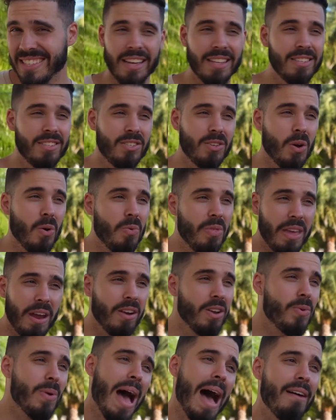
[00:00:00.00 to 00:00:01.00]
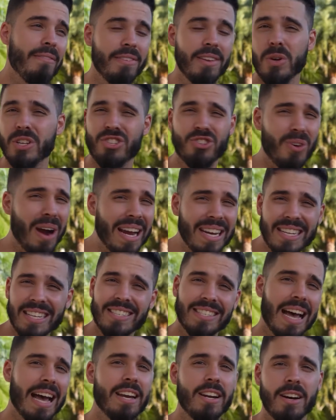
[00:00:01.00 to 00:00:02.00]
And so there you have it. We tried the
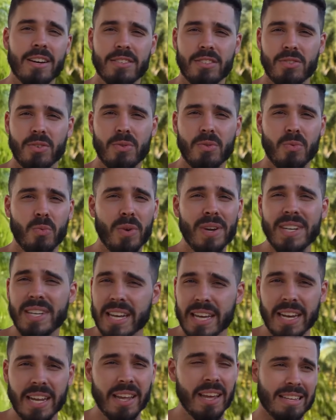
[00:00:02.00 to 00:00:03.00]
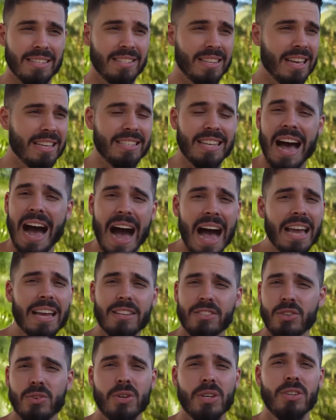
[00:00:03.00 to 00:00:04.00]
side hustle. We did it as high
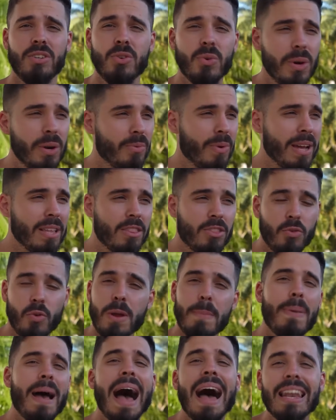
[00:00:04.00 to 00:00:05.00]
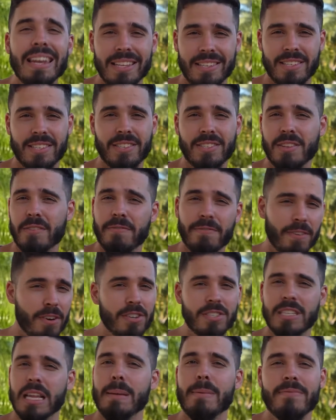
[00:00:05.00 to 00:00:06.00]
as you could do it, right? 3 pallets. This is the
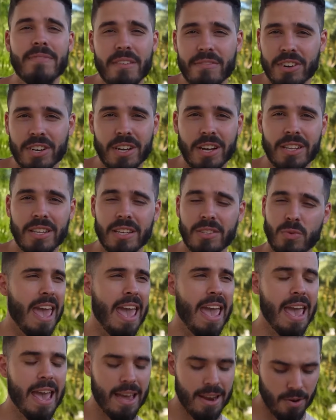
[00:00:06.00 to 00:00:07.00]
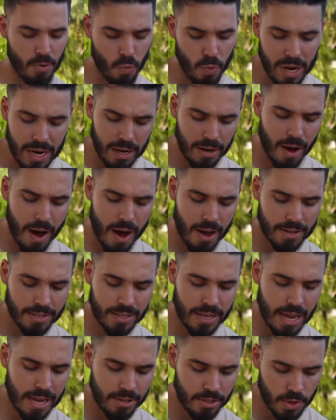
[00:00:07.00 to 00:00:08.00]
first time I've ever done this, and we lost
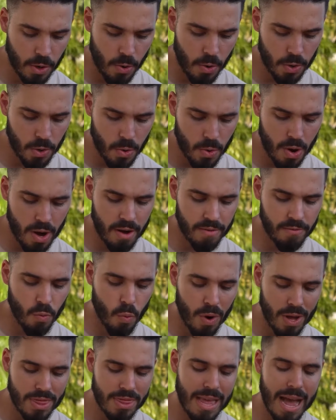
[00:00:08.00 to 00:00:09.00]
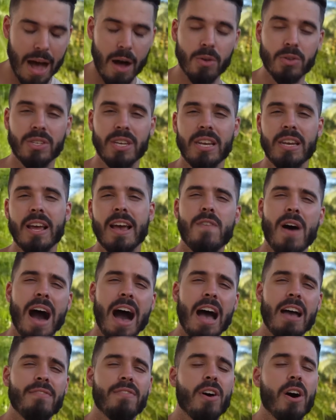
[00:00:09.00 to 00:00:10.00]
a total of
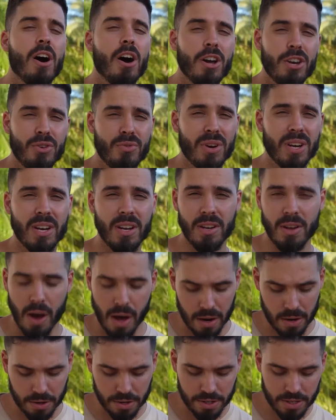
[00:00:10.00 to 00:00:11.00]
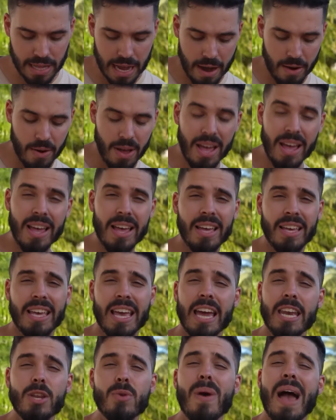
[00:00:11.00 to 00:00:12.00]
$1,500. Now,
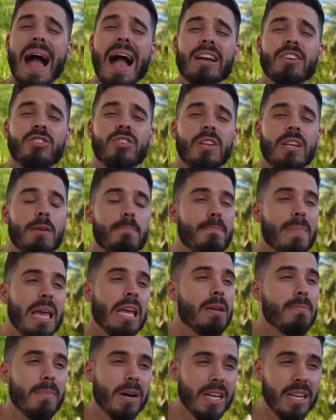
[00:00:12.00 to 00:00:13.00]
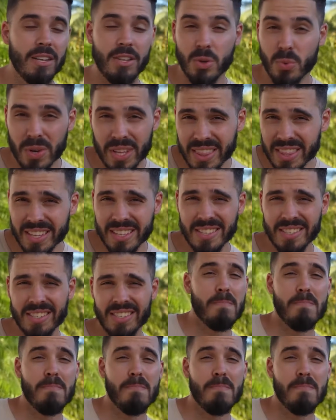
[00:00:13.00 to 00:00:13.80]
can you actually make money doing this?